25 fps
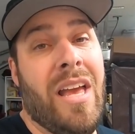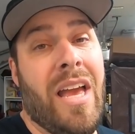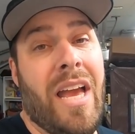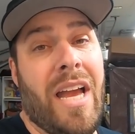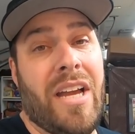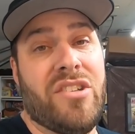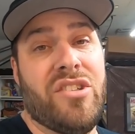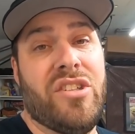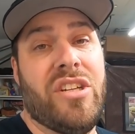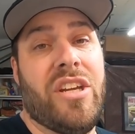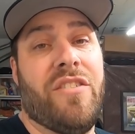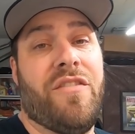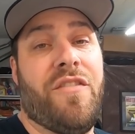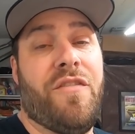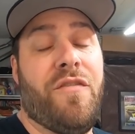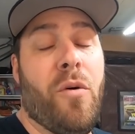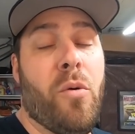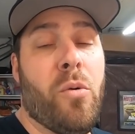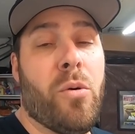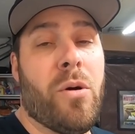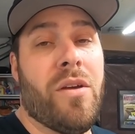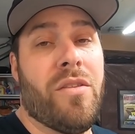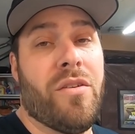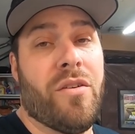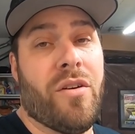actually had
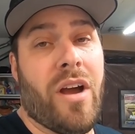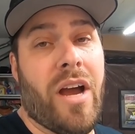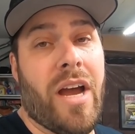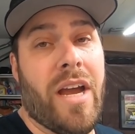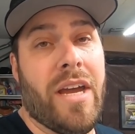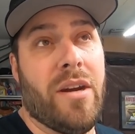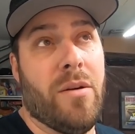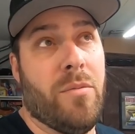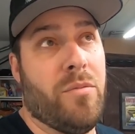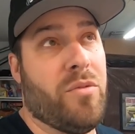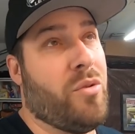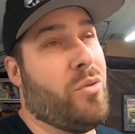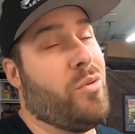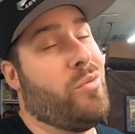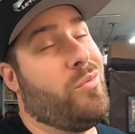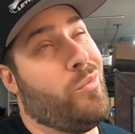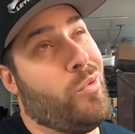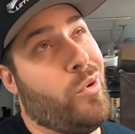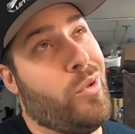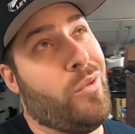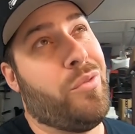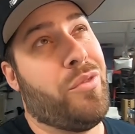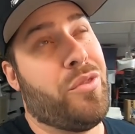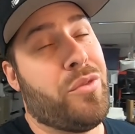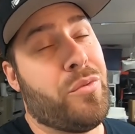four other items, or
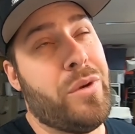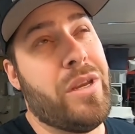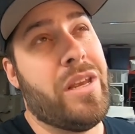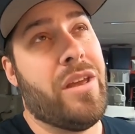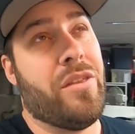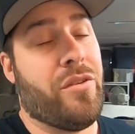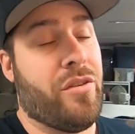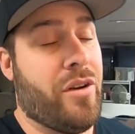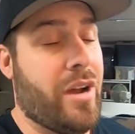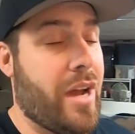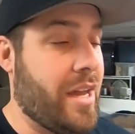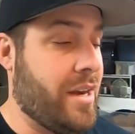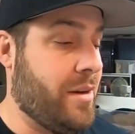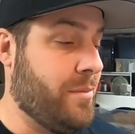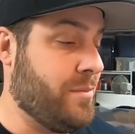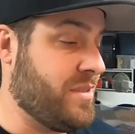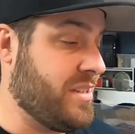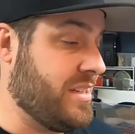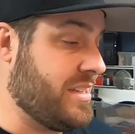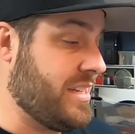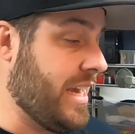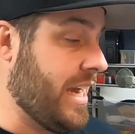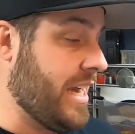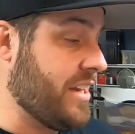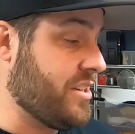well, three other items
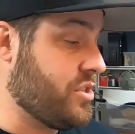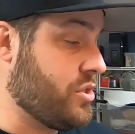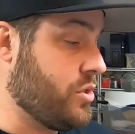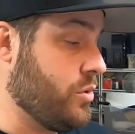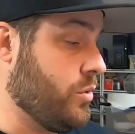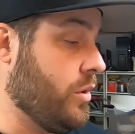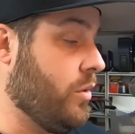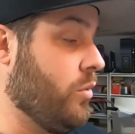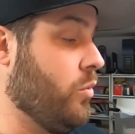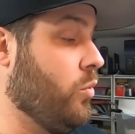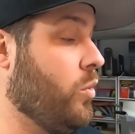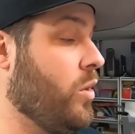attached to it.